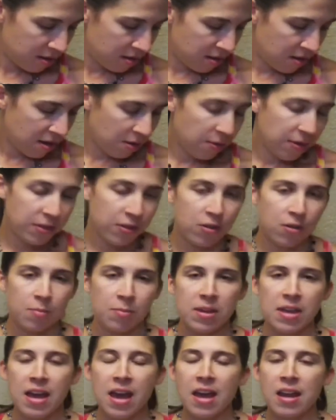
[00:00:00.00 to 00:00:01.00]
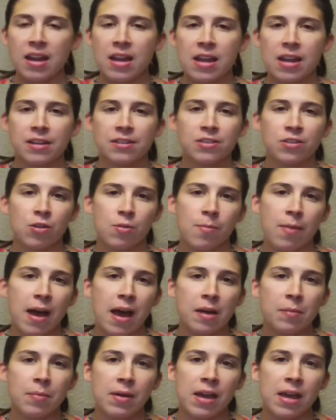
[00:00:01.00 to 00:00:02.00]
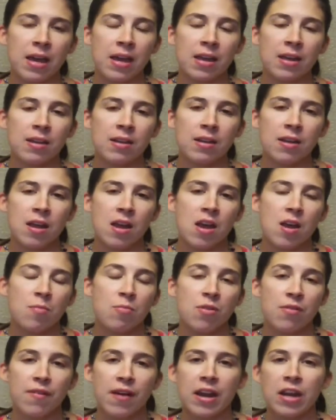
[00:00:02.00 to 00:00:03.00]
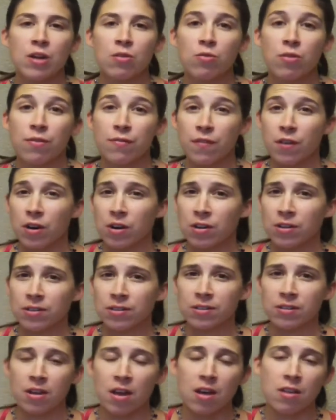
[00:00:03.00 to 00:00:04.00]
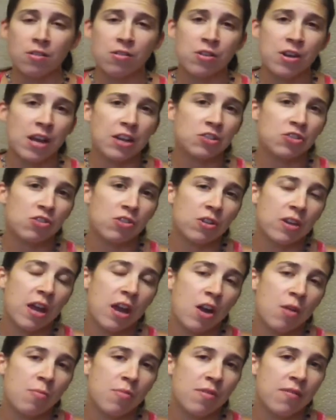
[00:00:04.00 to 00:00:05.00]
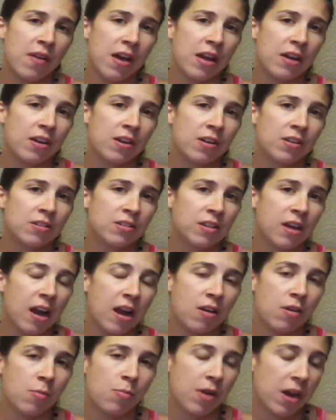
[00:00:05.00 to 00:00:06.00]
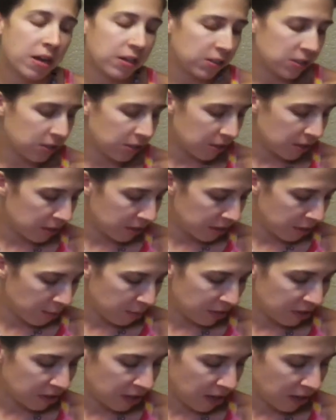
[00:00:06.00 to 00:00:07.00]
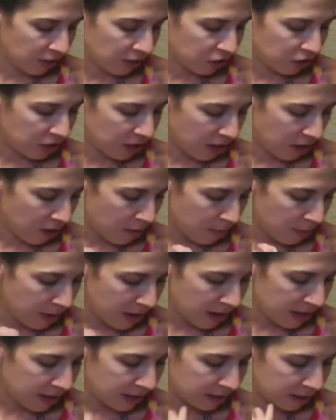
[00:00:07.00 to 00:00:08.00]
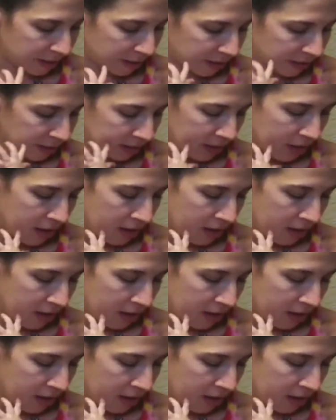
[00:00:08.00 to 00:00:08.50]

Whether it be headaches or back pain, providing referrals to other natural care providers, chiropractors, and massage therapists.